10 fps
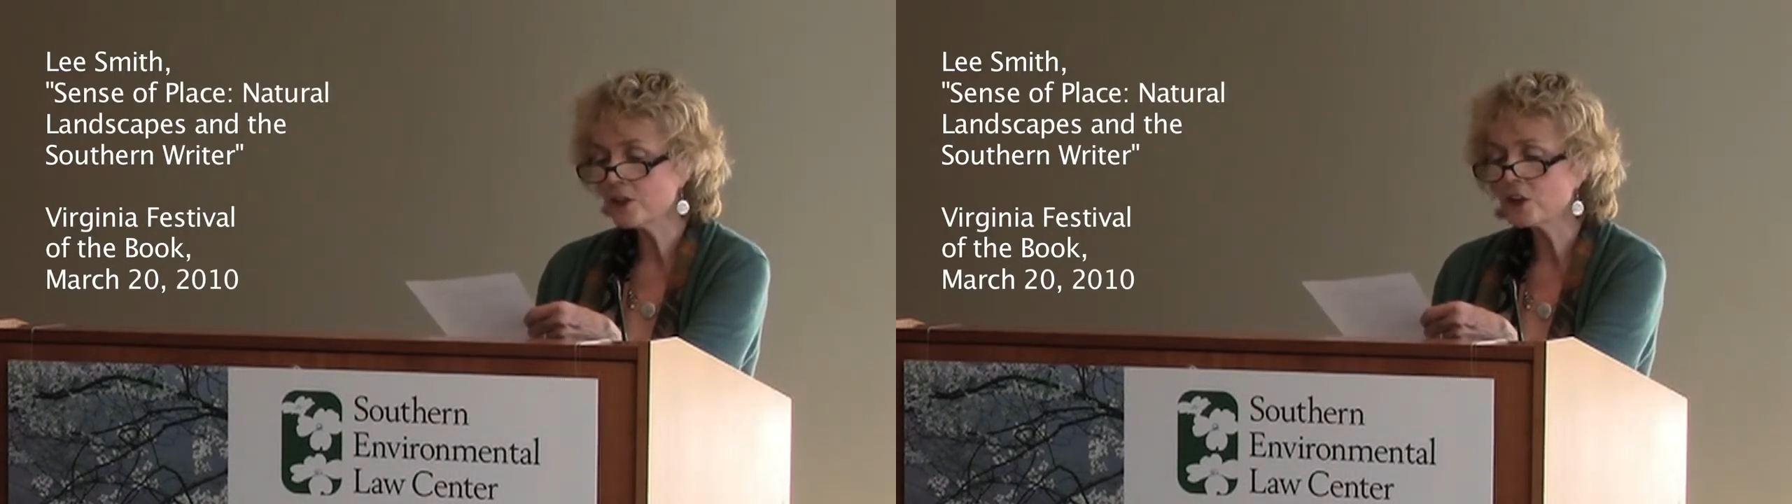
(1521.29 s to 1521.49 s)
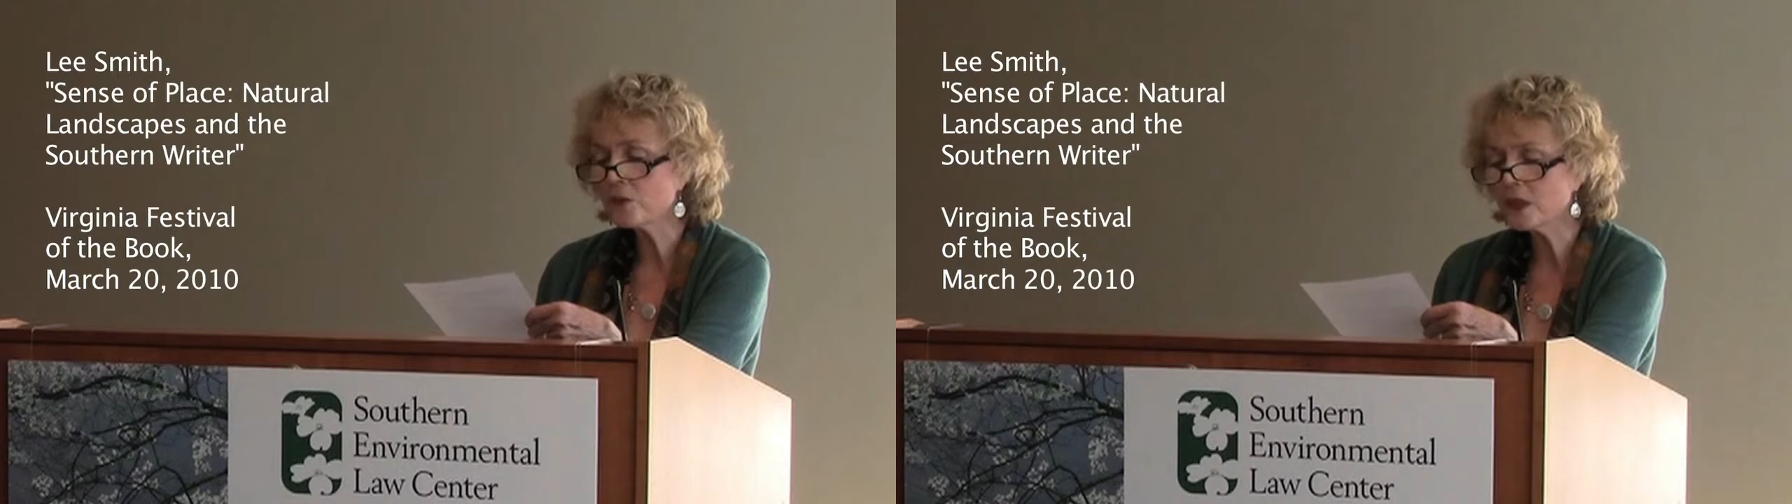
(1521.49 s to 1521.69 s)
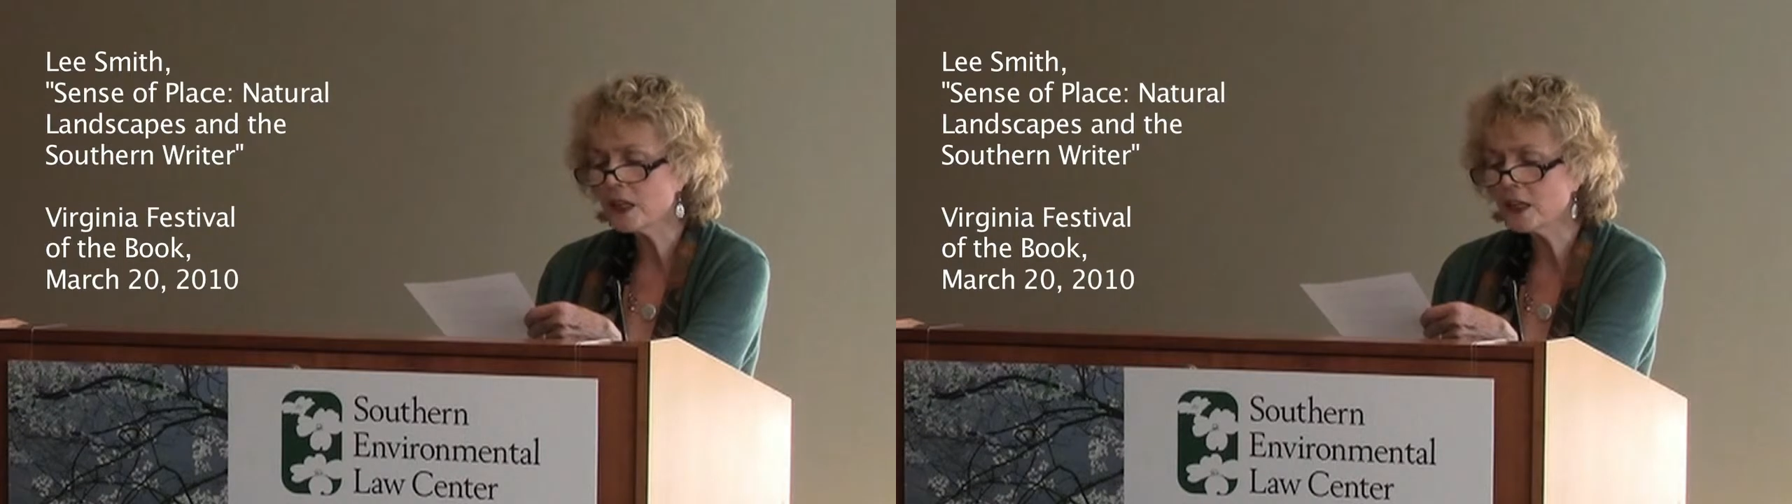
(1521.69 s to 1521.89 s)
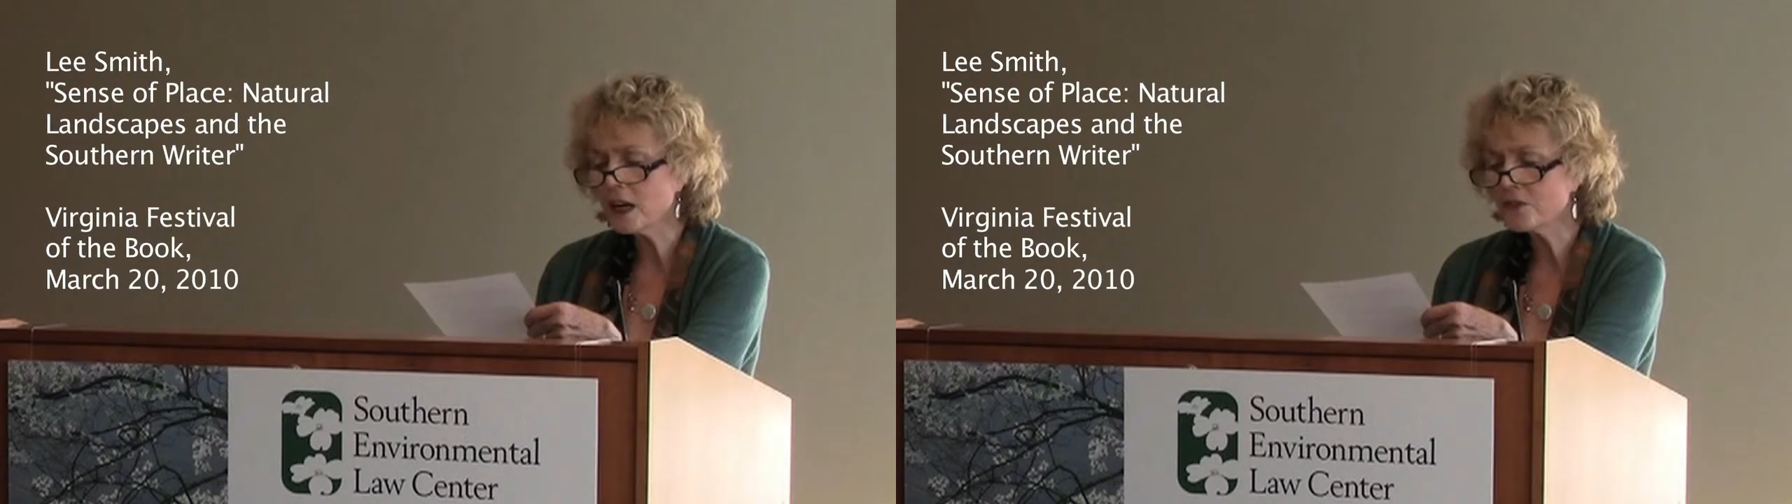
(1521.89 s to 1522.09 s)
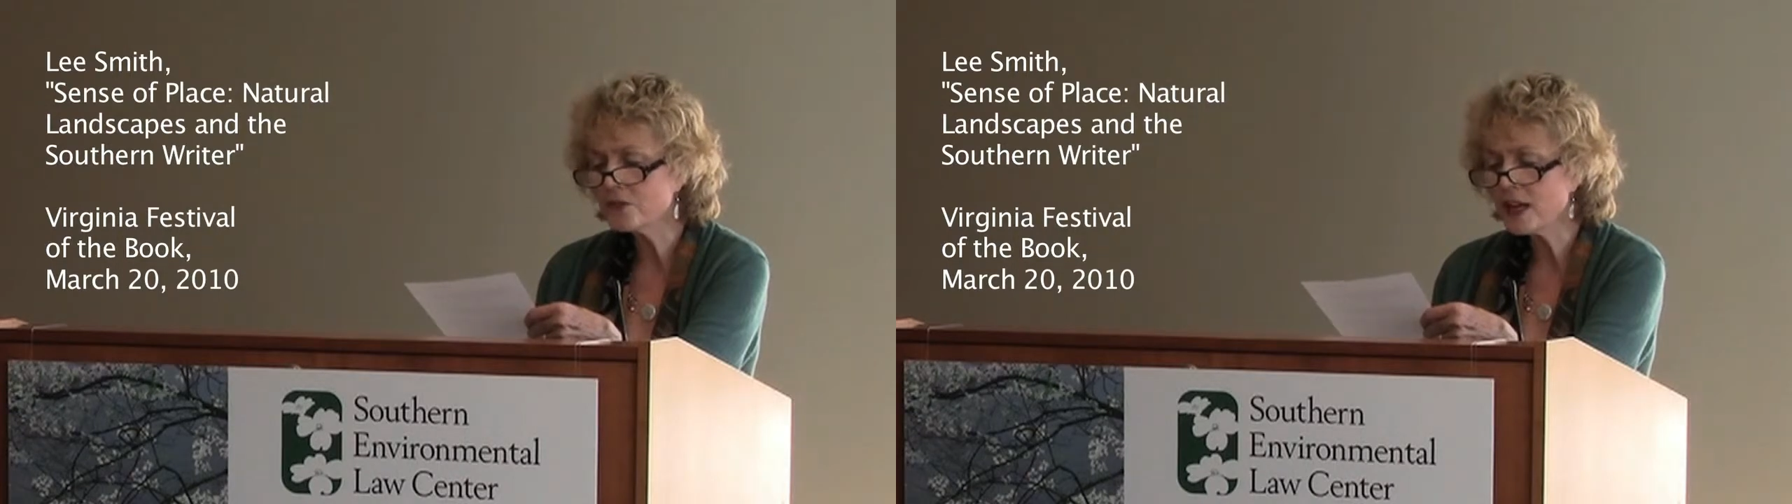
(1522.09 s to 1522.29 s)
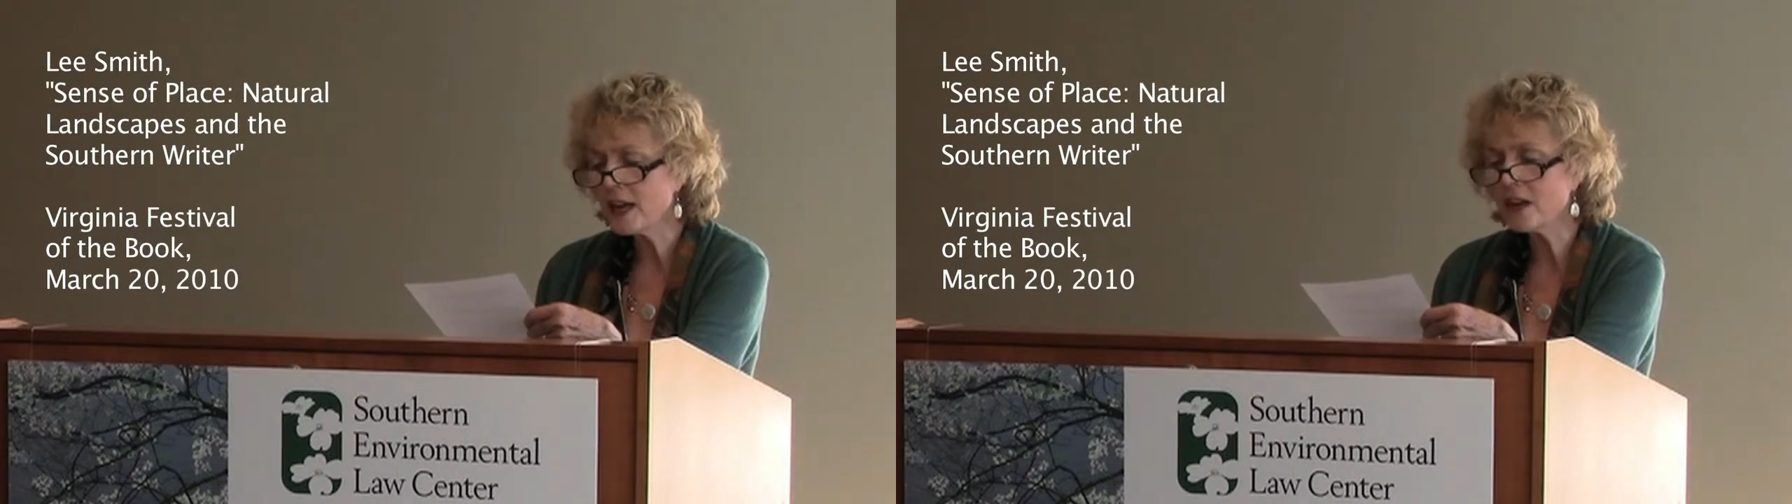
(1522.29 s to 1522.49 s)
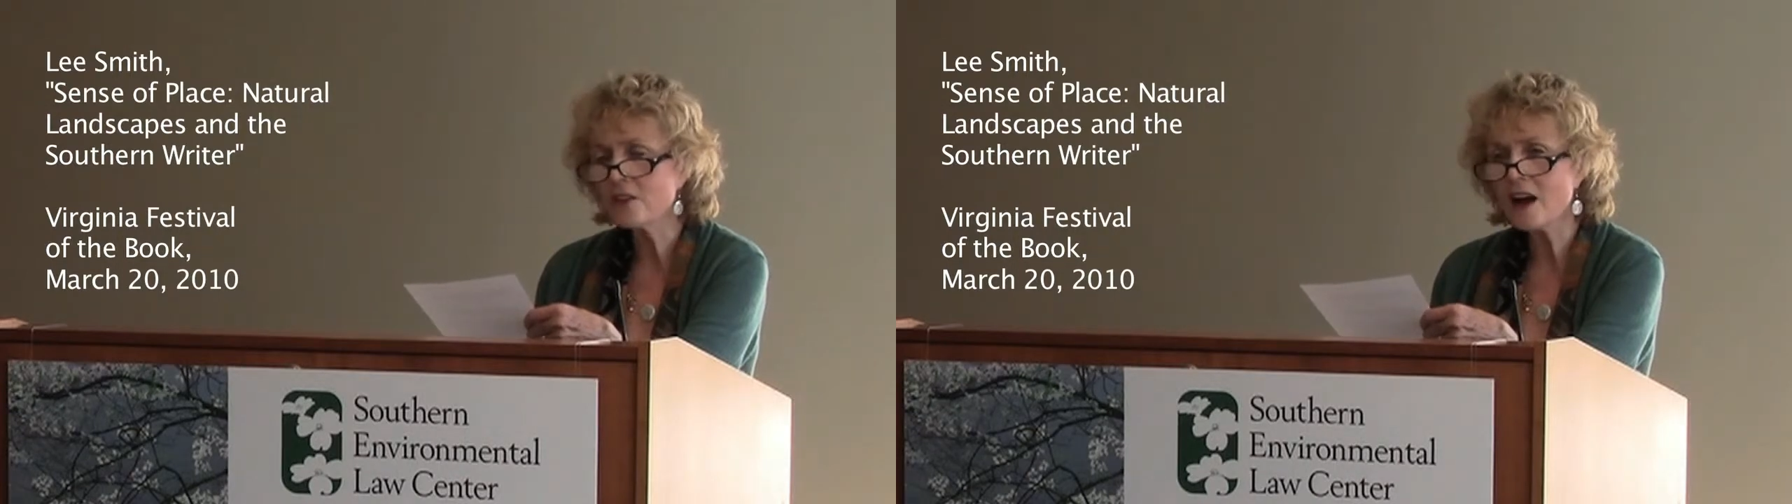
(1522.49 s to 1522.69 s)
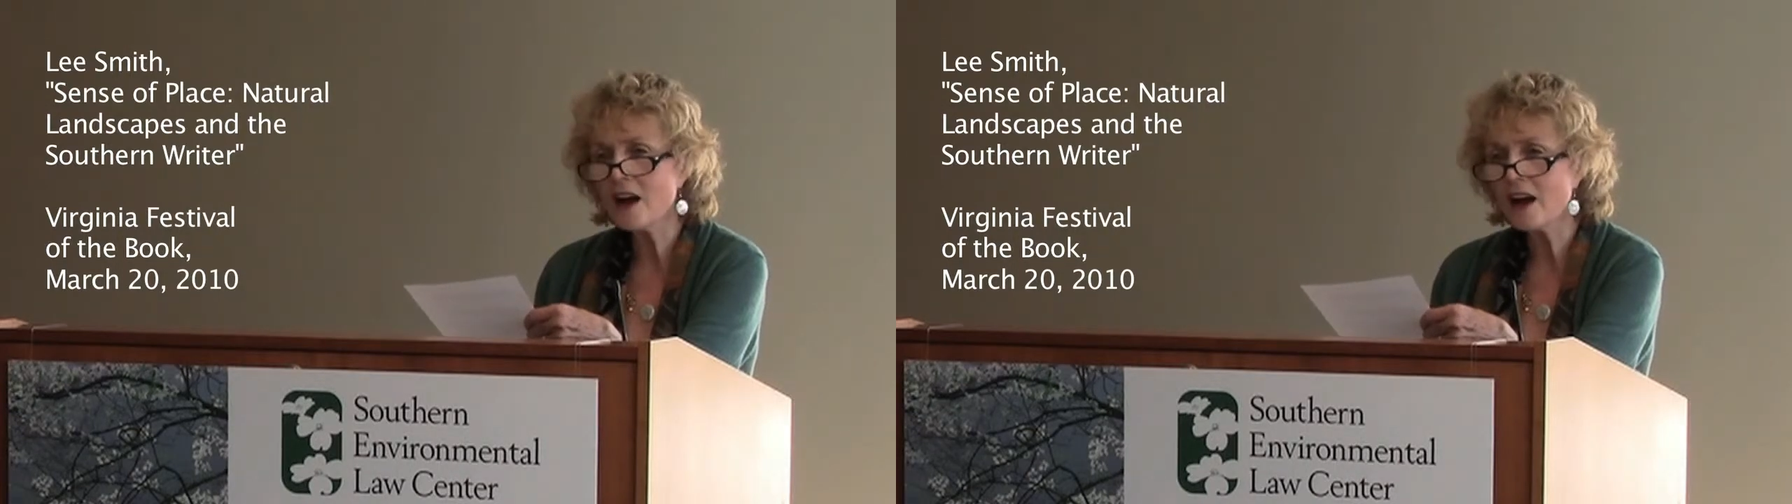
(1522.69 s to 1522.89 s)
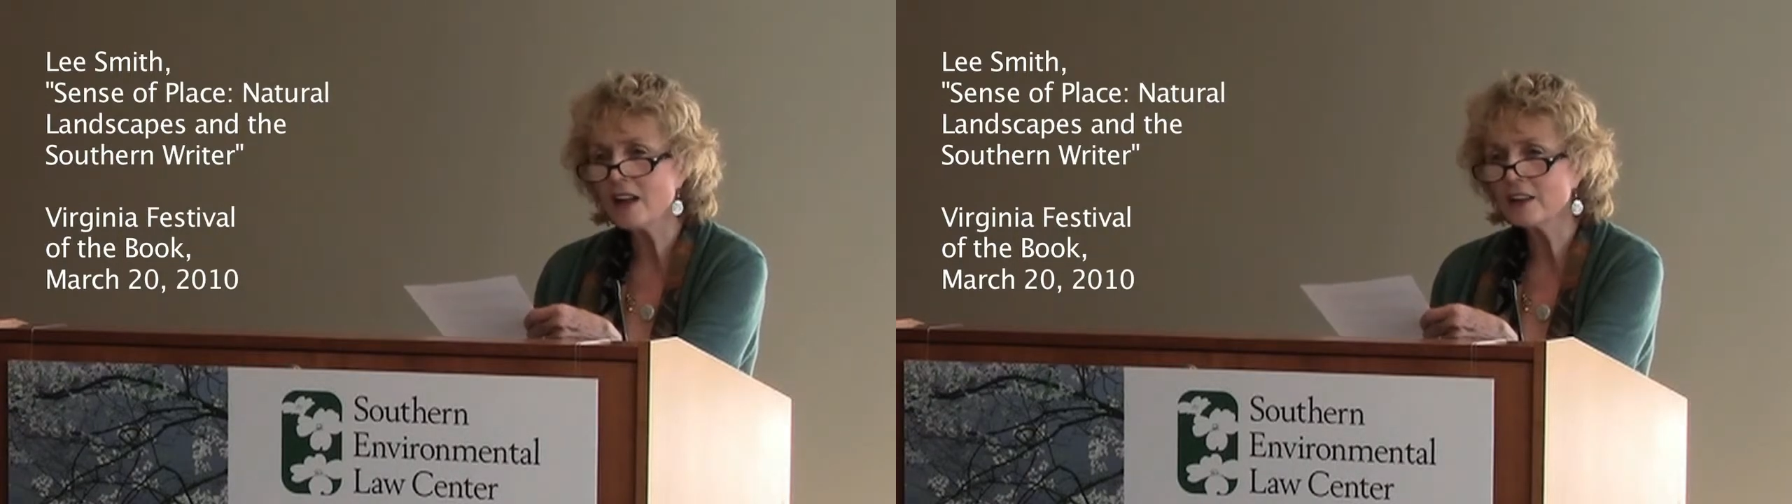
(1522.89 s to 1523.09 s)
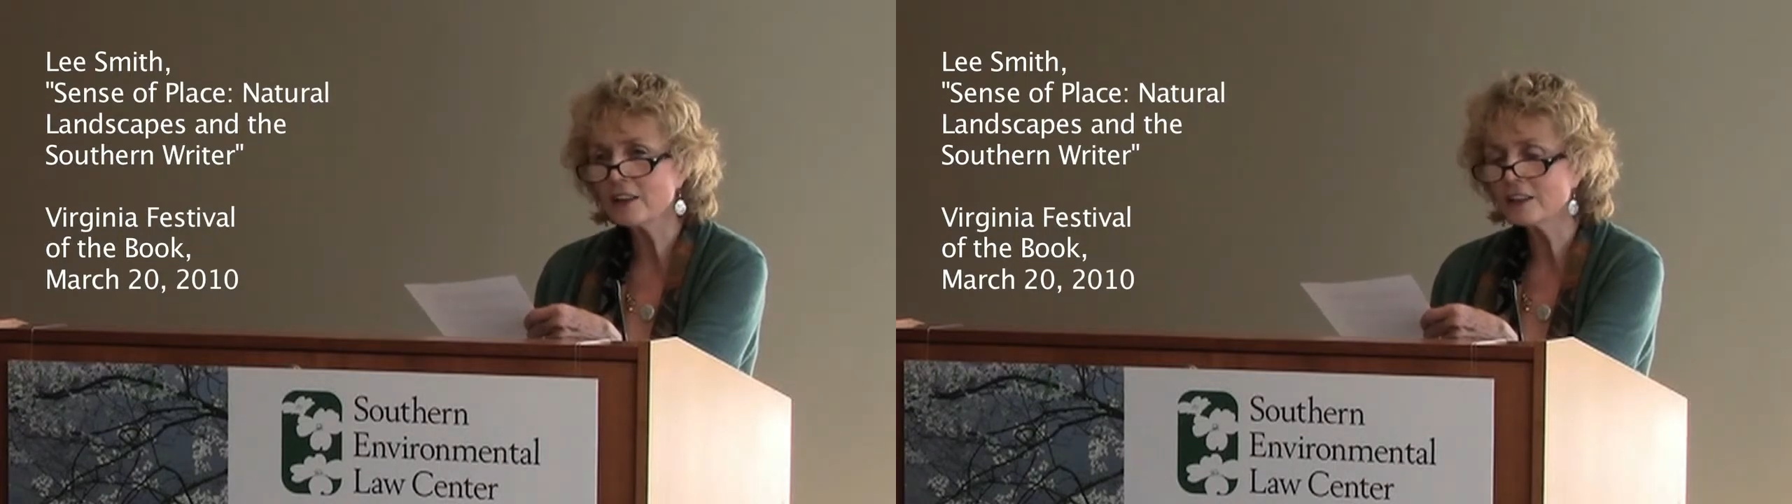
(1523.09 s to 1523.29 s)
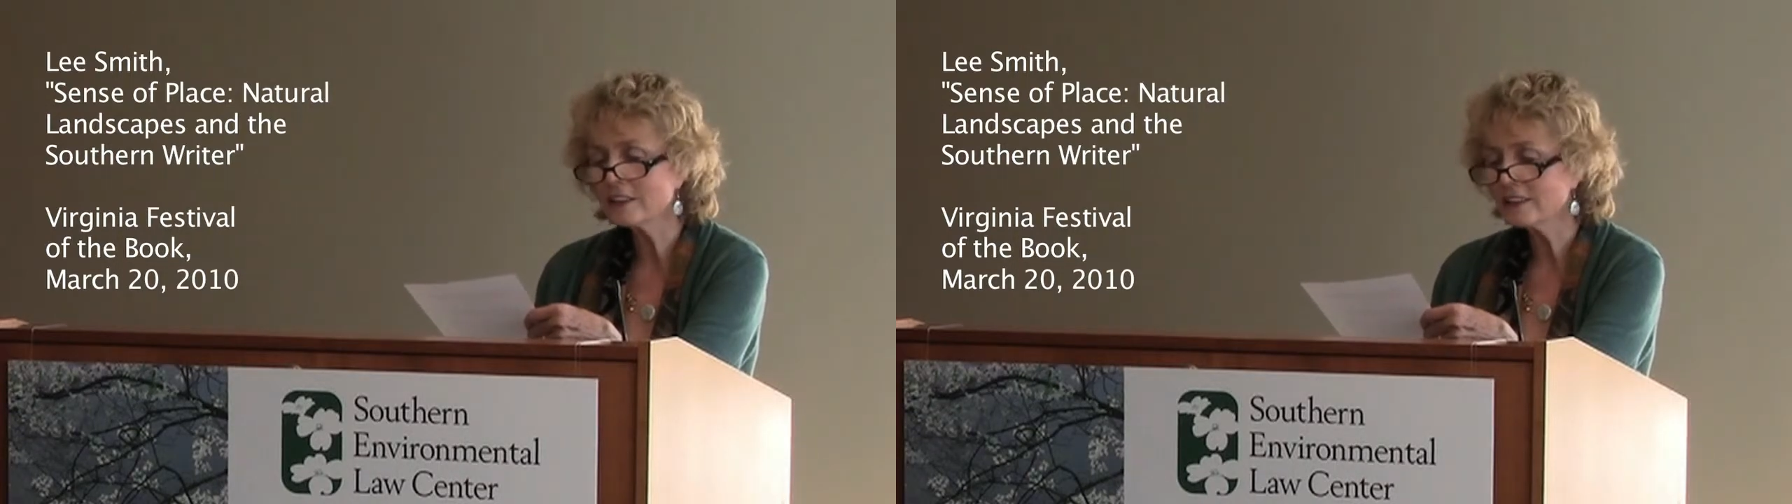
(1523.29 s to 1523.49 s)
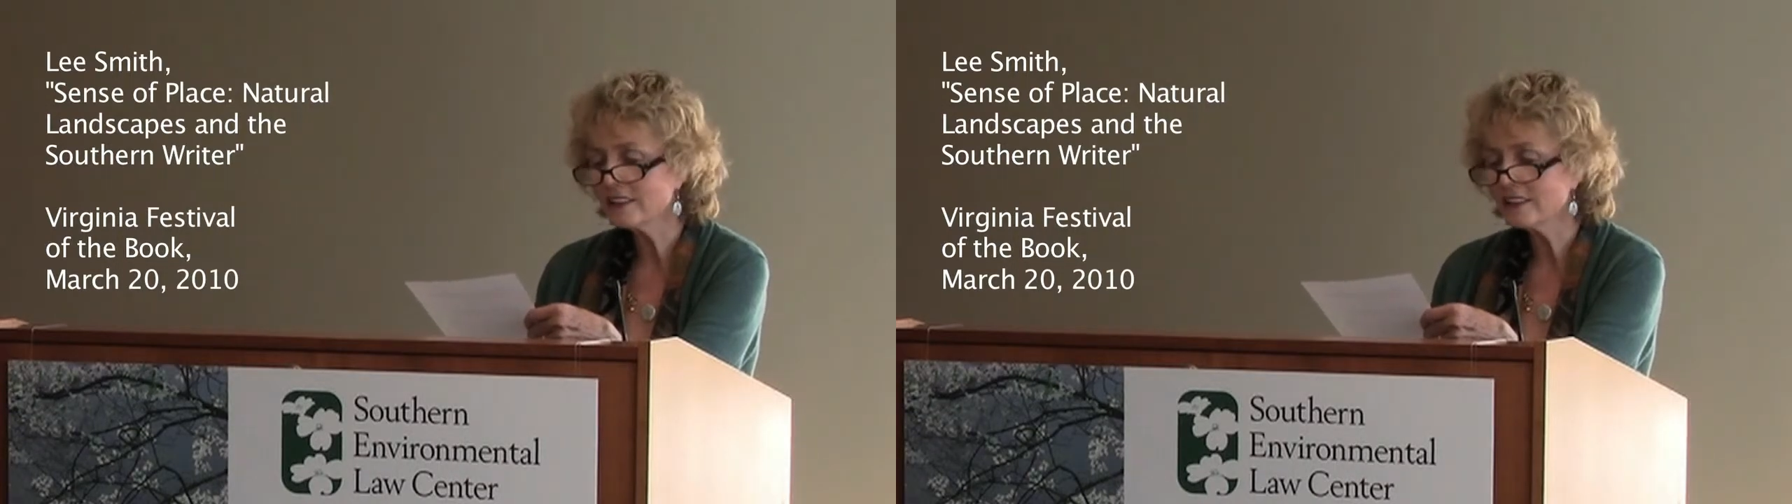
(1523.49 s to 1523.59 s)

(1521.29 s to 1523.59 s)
where the creek goes down the holler